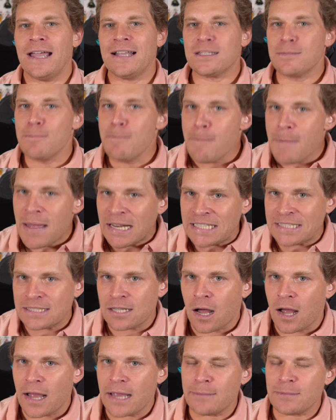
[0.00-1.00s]
it's many
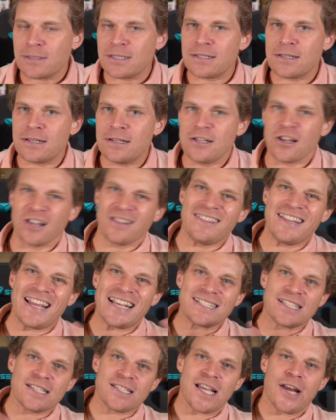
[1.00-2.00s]
times not
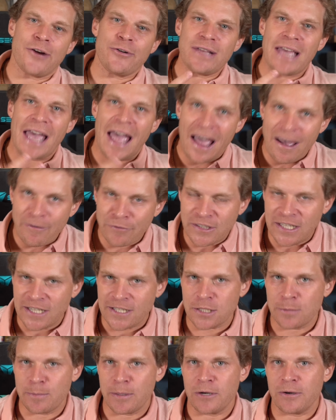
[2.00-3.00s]
necessarily half the
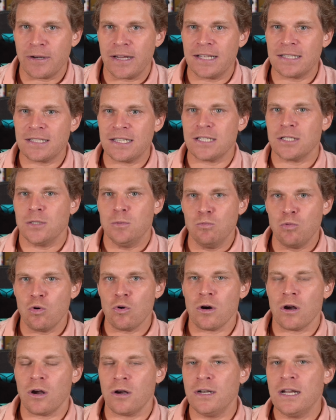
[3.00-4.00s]
experience. It's
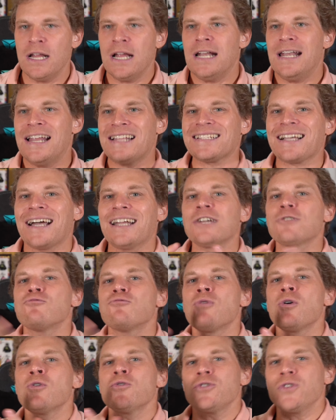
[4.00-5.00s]
more on let's kind of
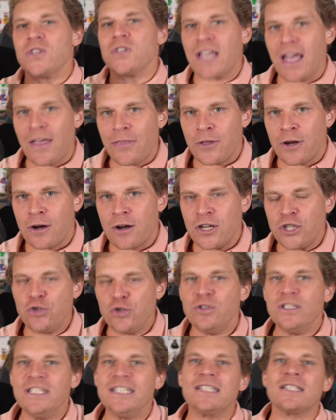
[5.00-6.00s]
grow together.
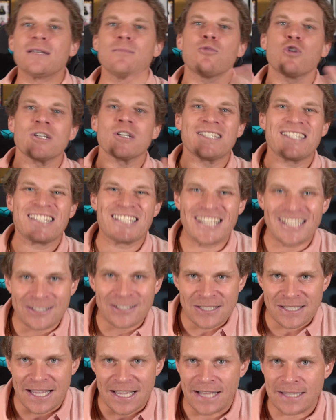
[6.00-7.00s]
You need some more
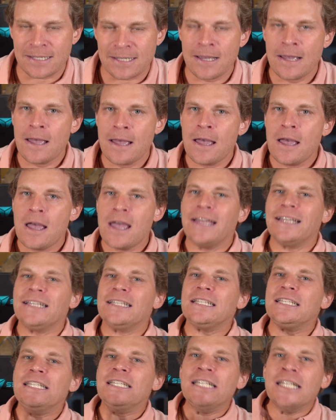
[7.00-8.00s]
skill set.
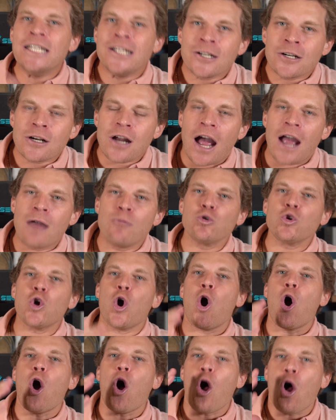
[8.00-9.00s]
Here, I would
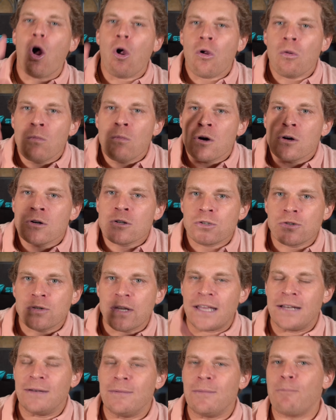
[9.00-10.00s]

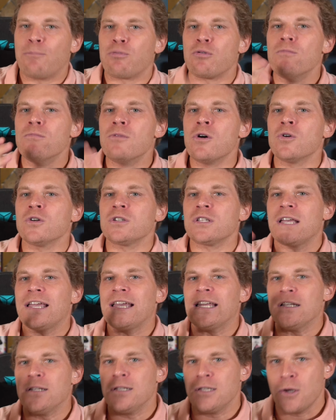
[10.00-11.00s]
almost in, promote
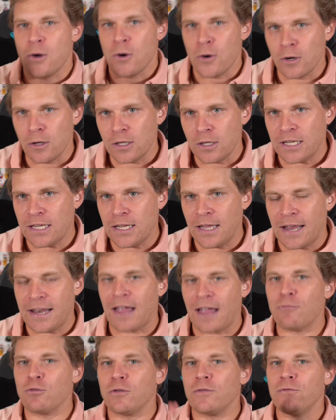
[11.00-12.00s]
internally,
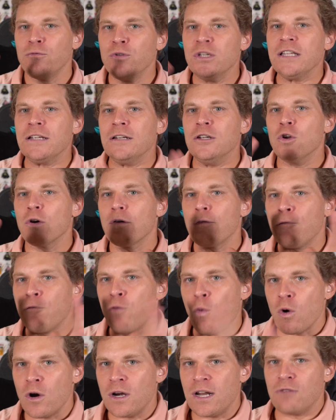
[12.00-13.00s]
and I would really look
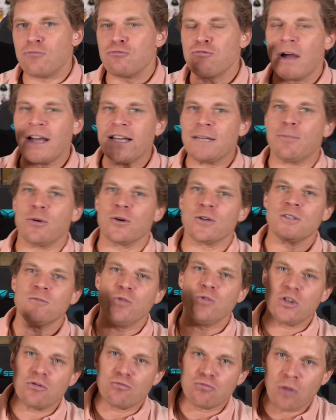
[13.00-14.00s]
for the right
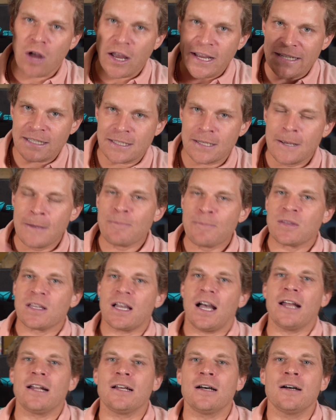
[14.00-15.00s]
person with the right
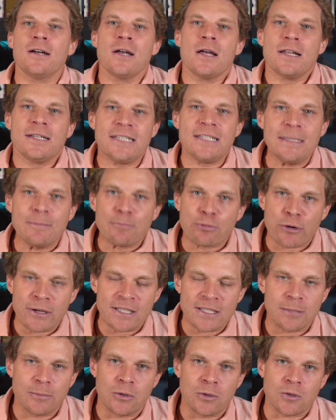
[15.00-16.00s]
kind of team
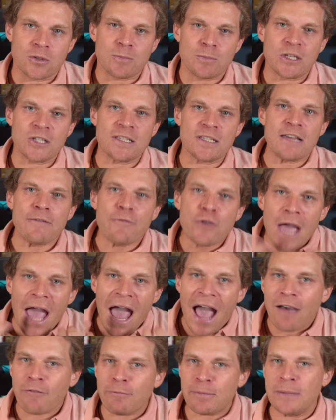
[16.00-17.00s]
principles. Because if you
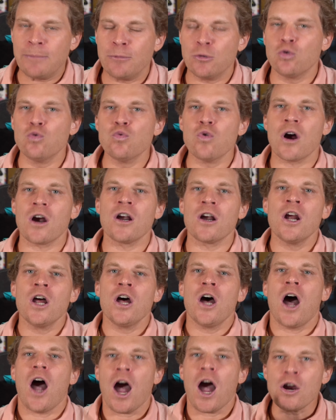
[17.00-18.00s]
have people who are
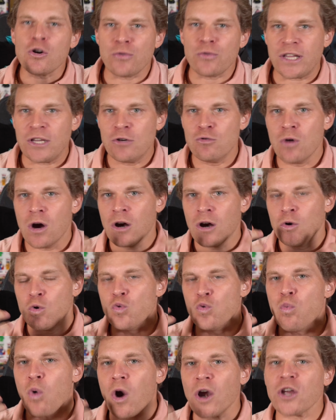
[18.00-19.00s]
hungry, who are
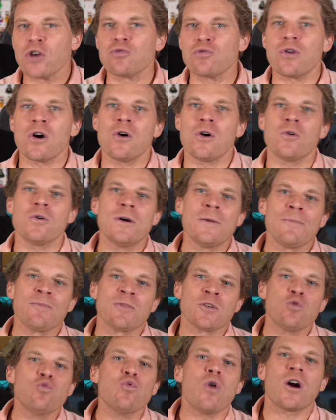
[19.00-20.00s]
who want to grow,
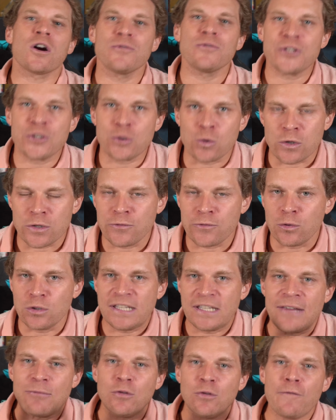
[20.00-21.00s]
who are
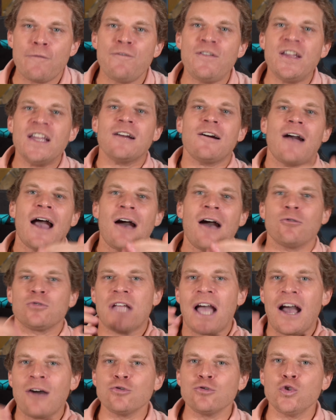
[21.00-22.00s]
resourceful, they will figure
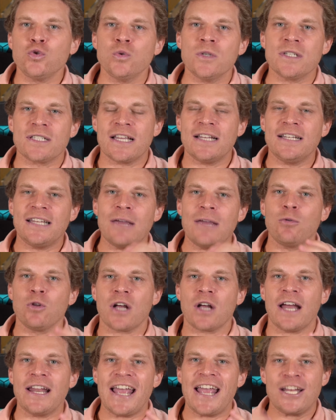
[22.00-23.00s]
out how to do this, and they
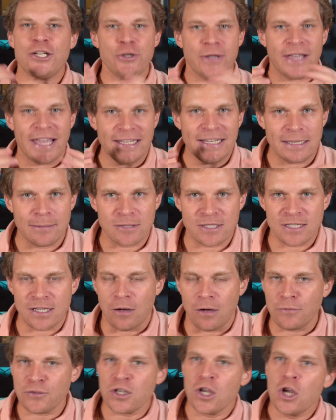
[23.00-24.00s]
will kind of educate
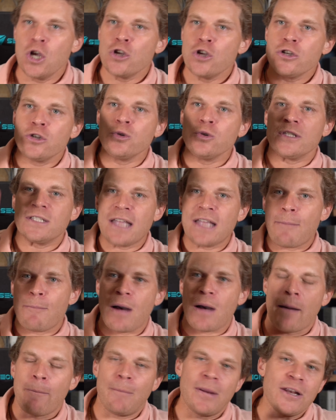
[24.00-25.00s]
themselves to step
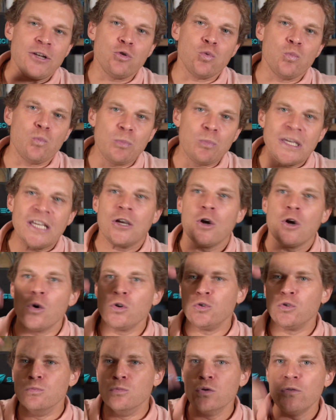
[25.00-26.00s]
up and to be,
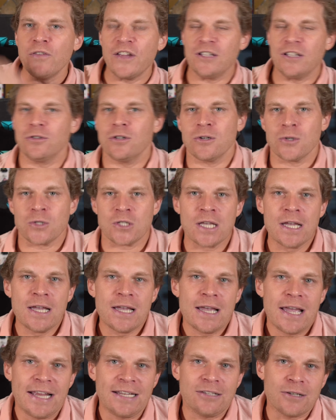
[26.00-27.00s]
to move into those
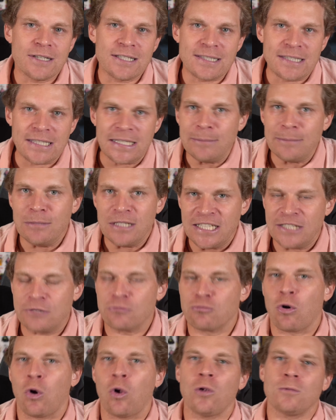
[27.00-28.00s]
into this team
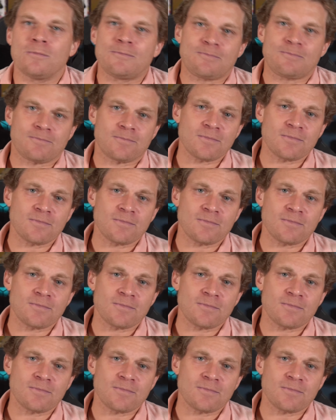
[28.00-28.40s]
lead role